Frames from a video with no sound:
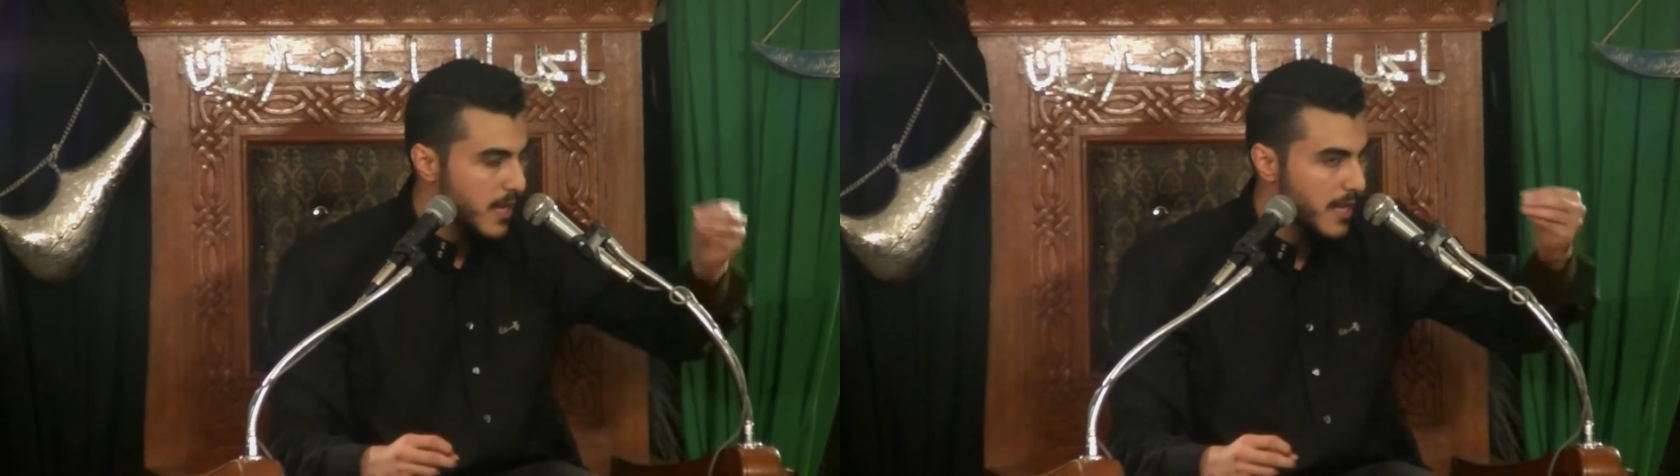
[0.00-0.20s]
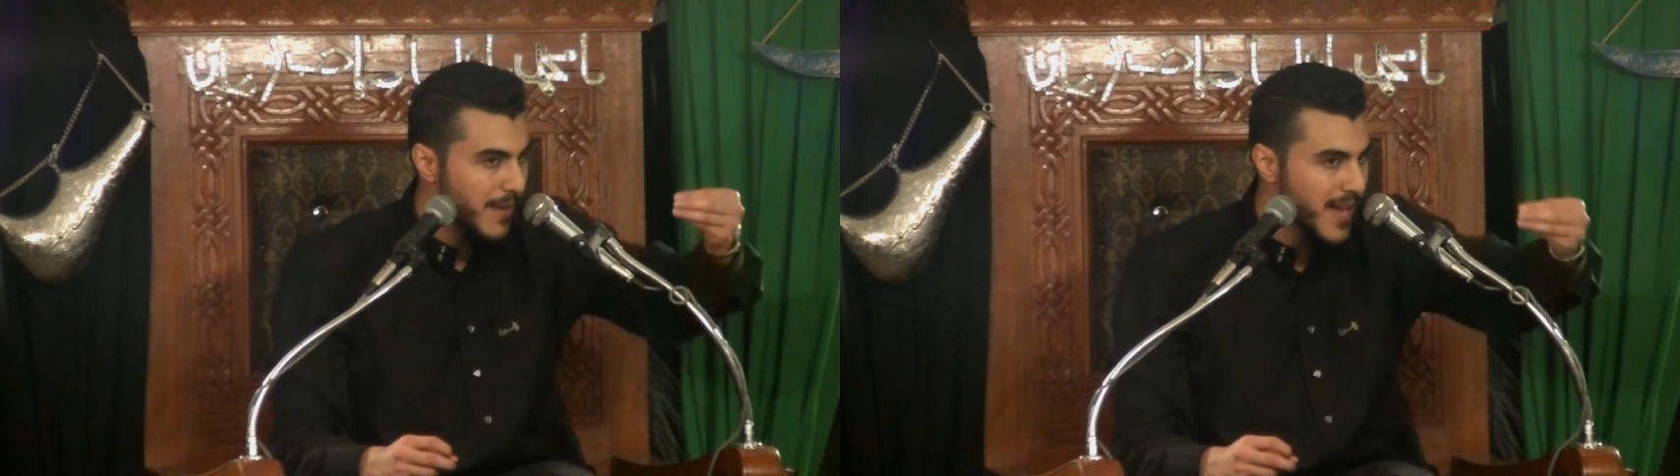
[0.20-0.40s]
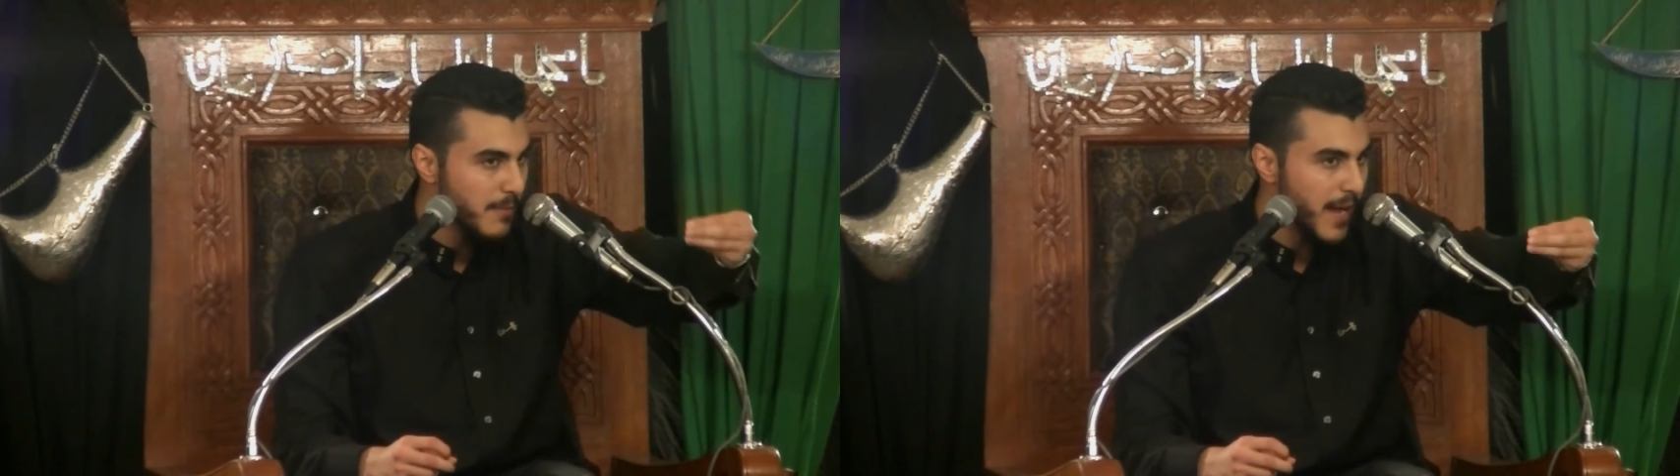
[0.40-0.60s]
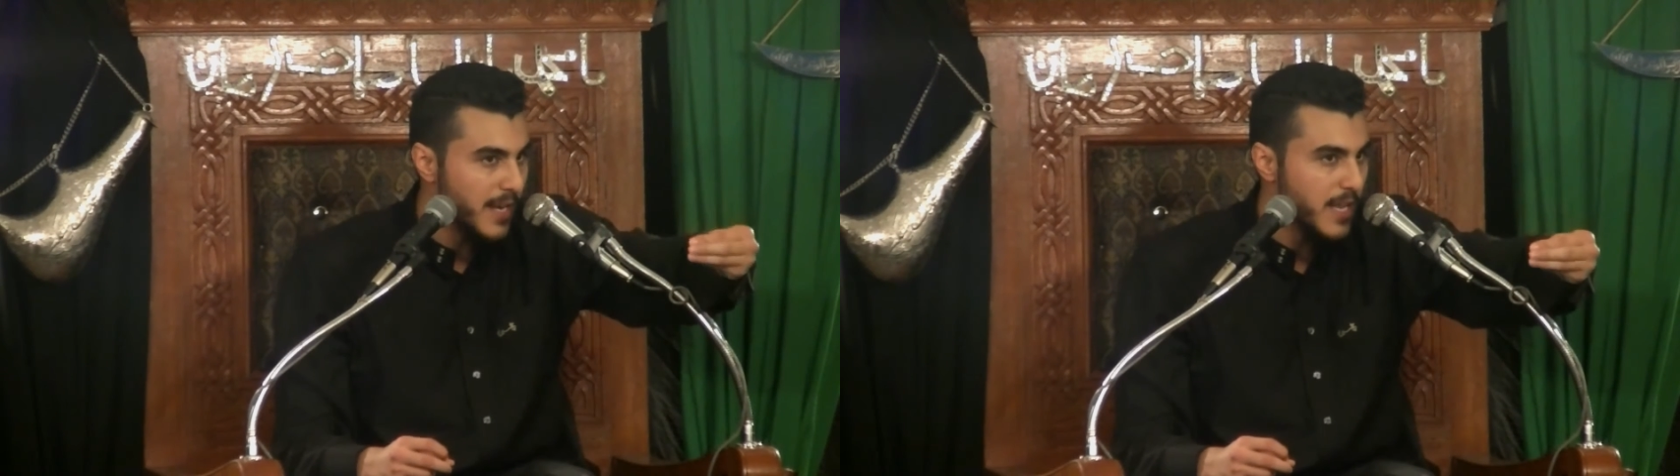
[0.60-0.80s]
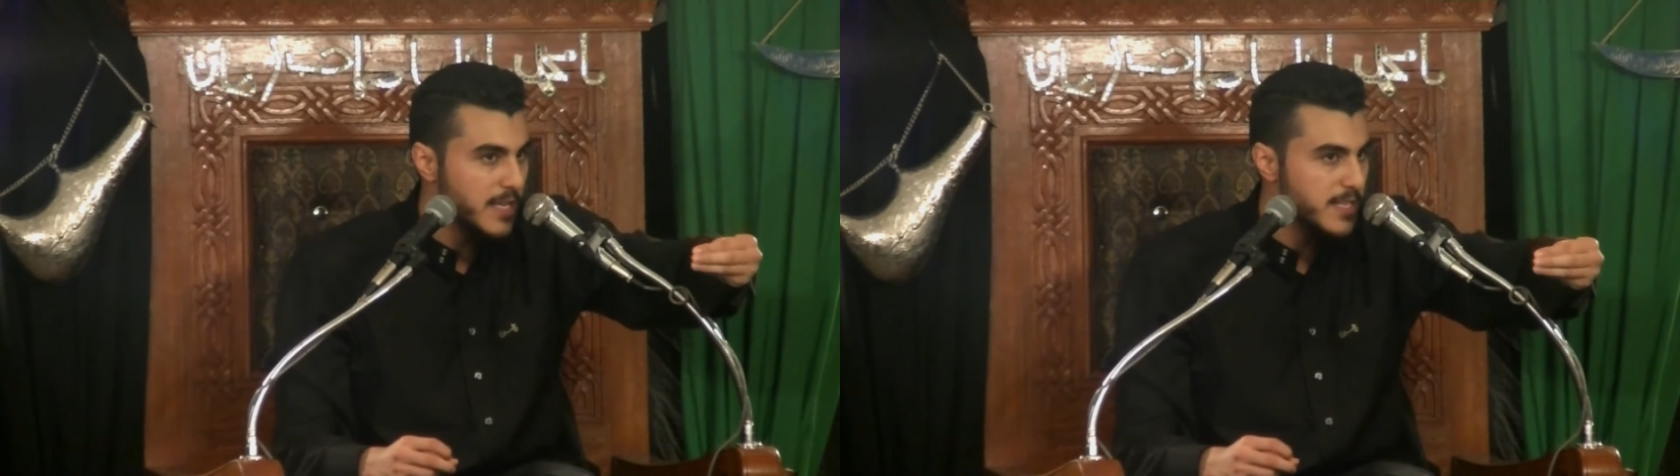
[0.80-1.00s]
Imam
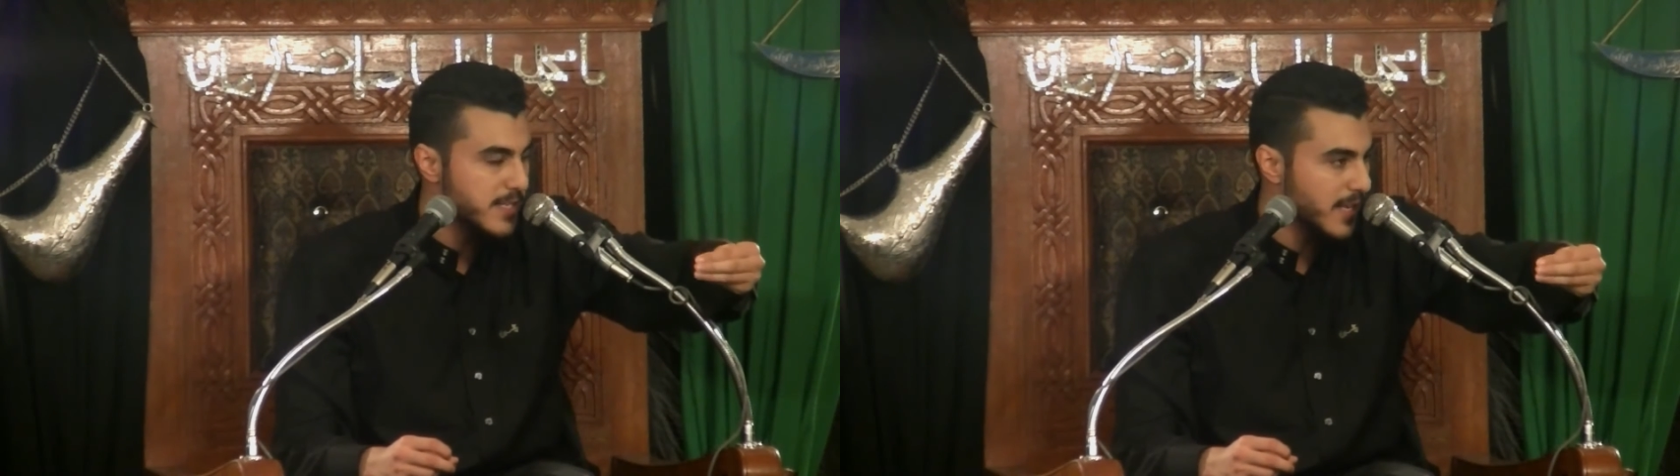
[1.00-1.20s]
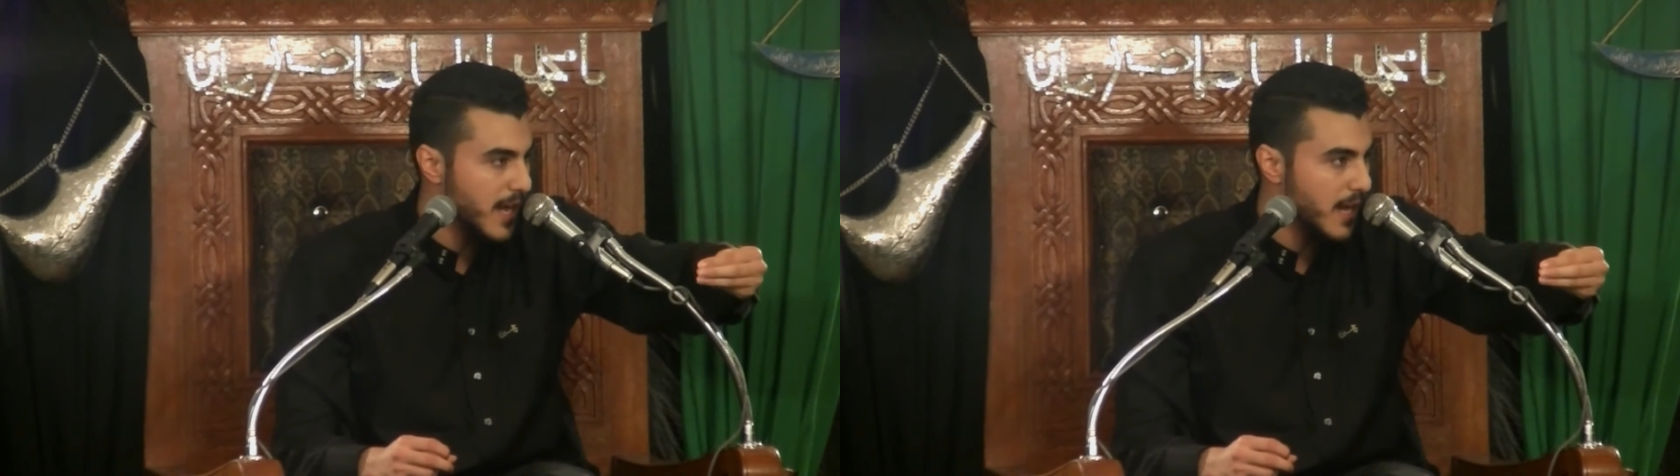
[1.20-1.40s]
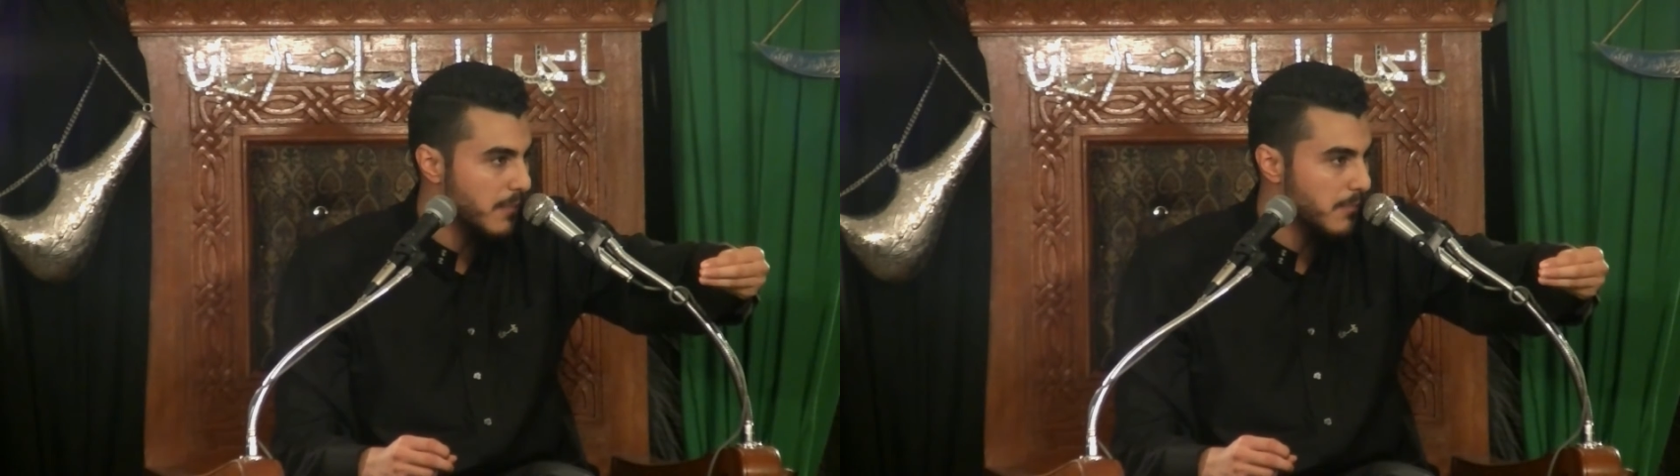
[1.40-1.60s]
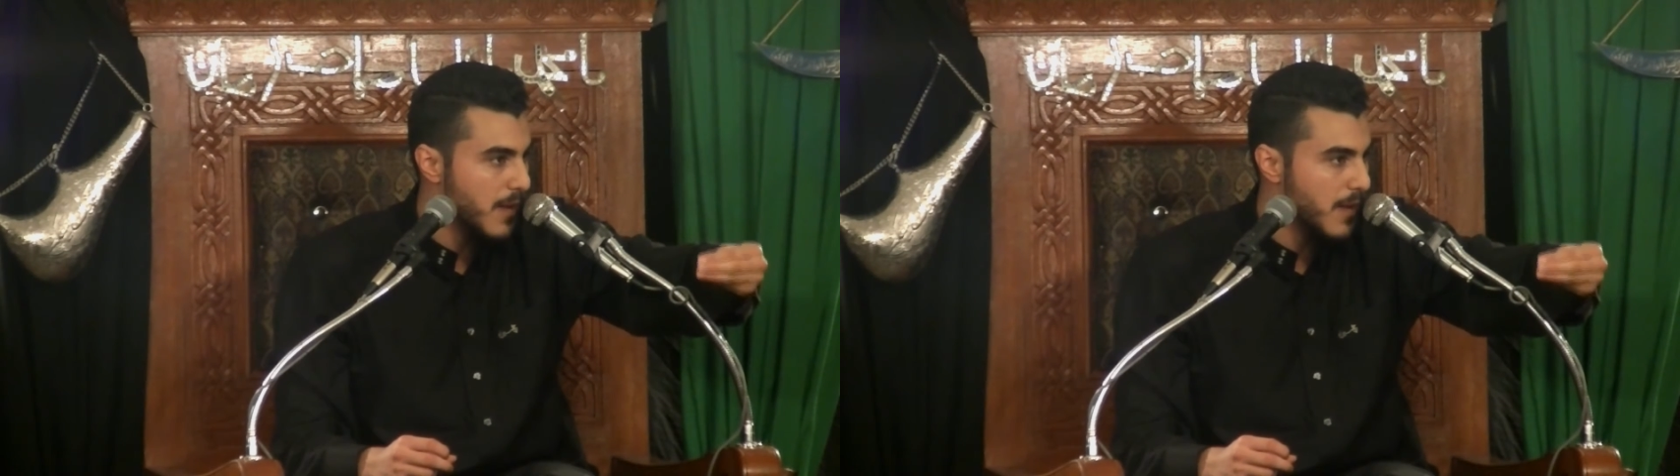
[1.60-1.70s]
alayhi salam